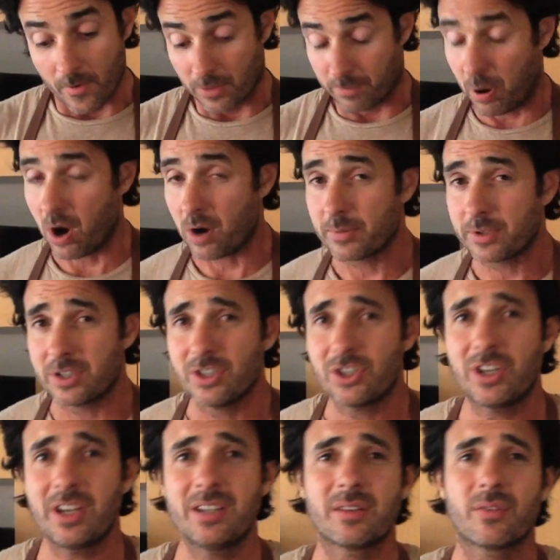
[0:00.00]
Parmesan
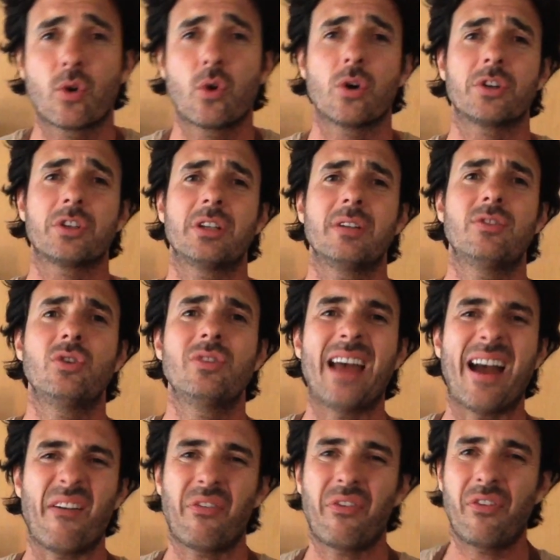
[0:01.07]
cheese, of course, gives you
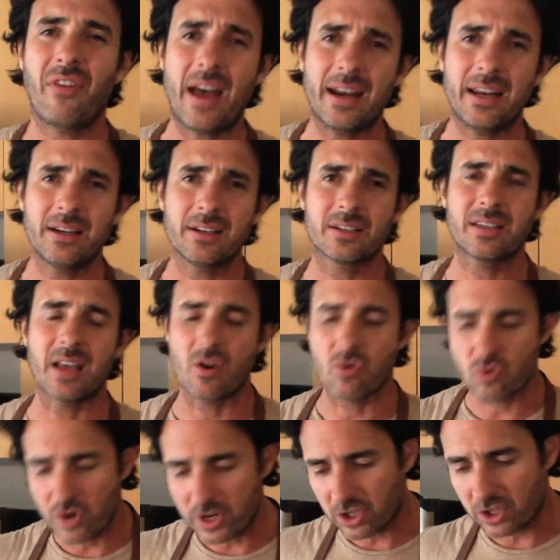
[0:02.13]
that fattiness, that
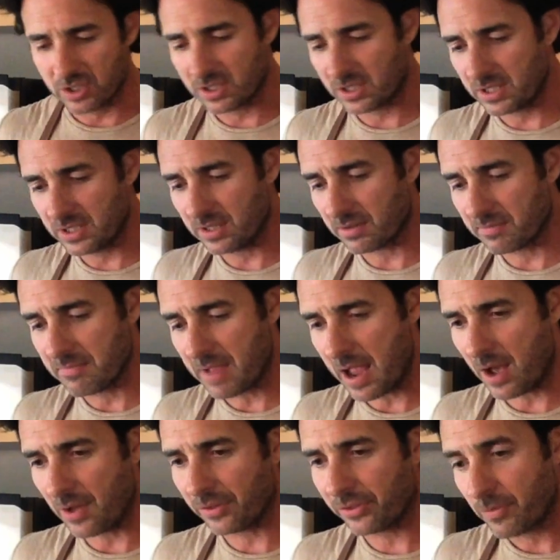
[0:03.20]
richness in your
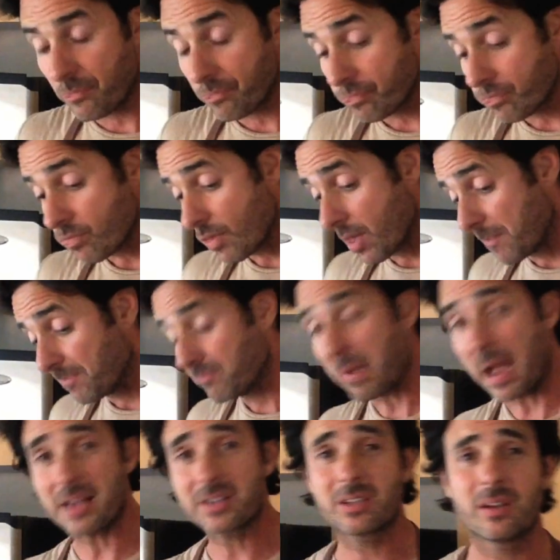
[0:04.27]
mouth.
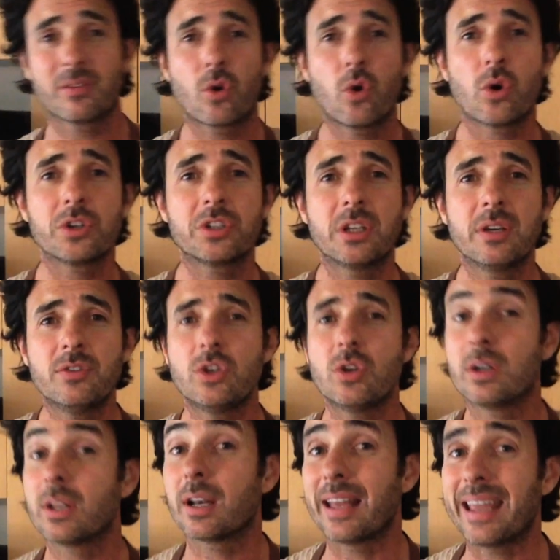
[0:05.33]
Basil, of course, gives you
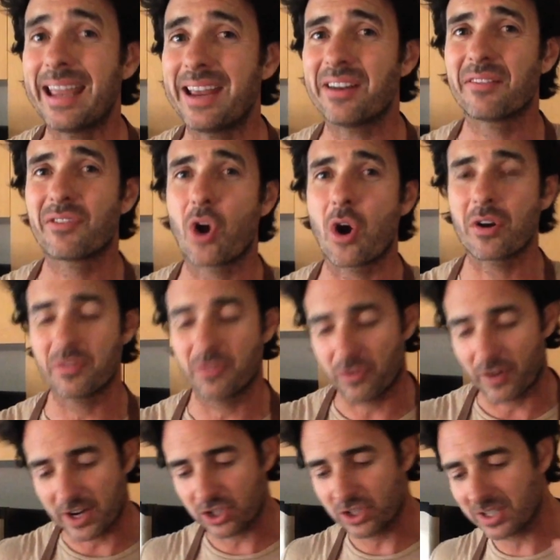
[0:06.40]
a little hit of garden
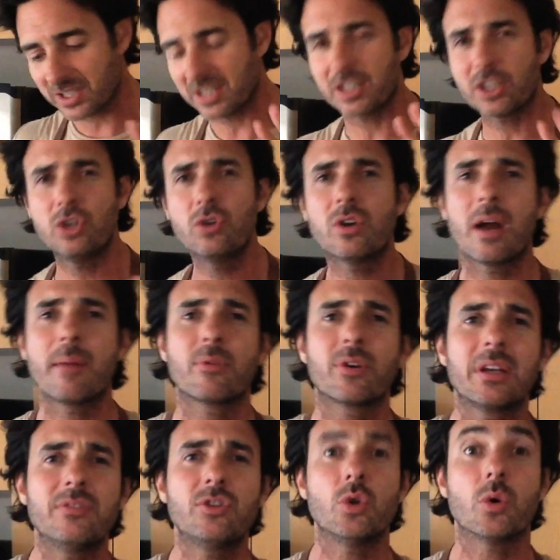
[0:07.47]
freshness, and the cucumber
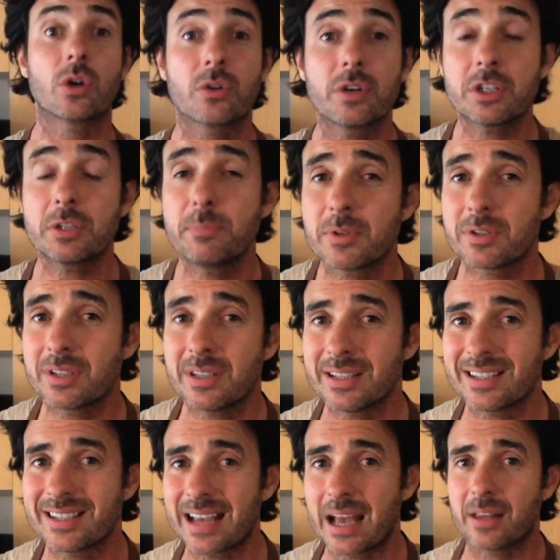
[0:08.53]
gives you a crispness in
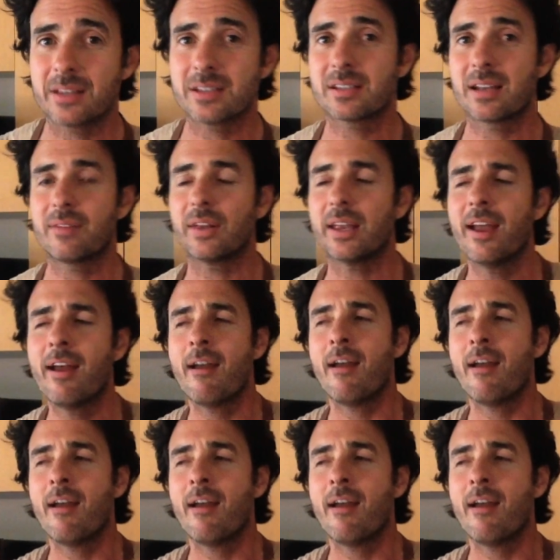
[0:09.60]
this salad that's lovely.